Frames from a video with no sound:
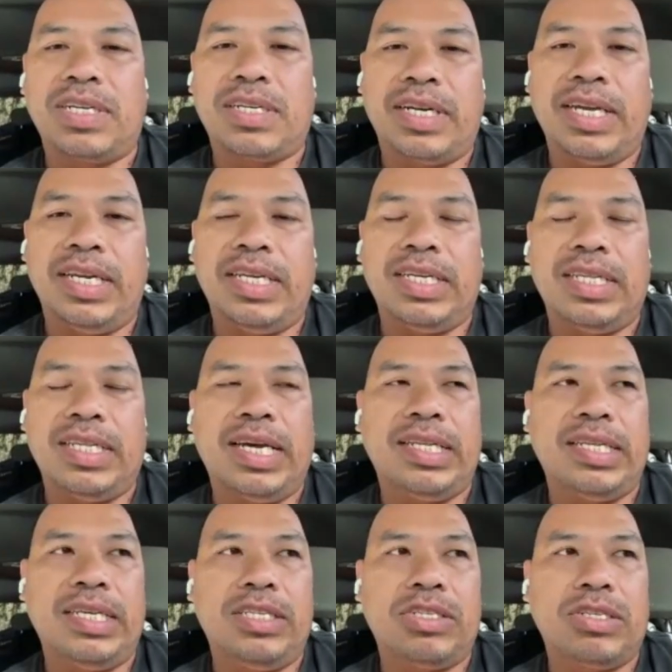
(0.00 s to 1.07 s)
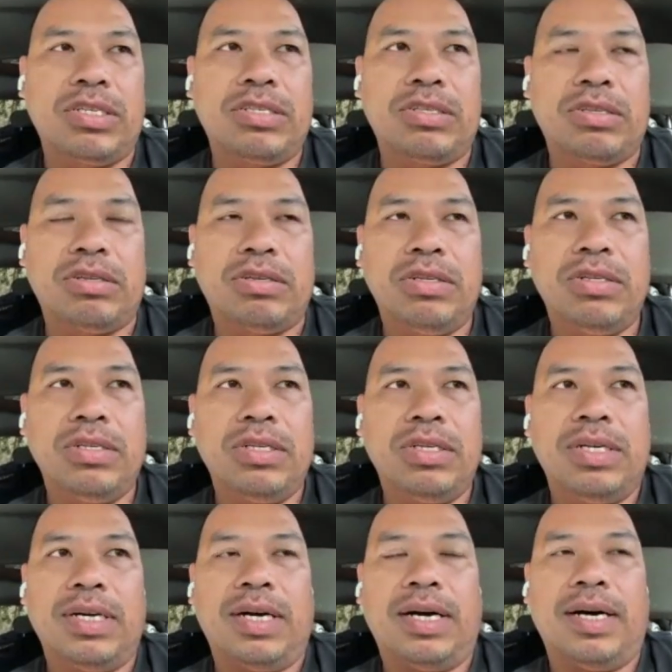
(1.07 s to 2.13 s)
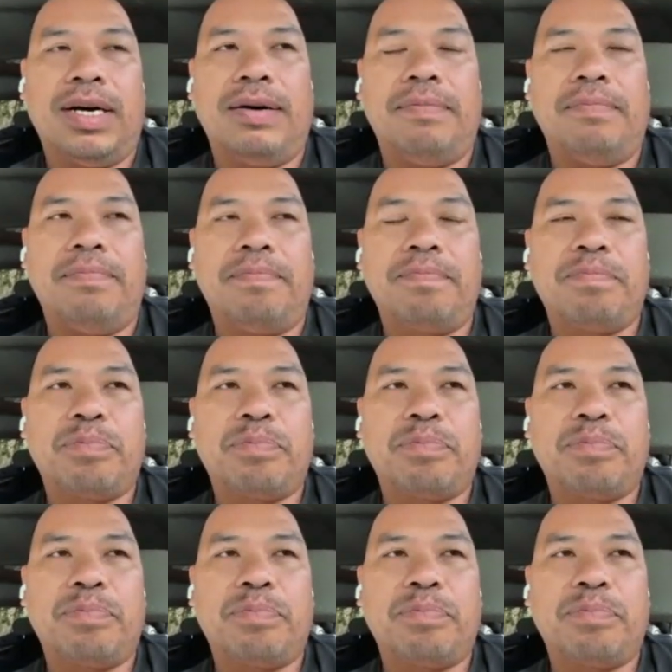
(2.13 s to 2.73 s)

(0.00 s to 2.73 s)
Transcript: or any of that nature. So um,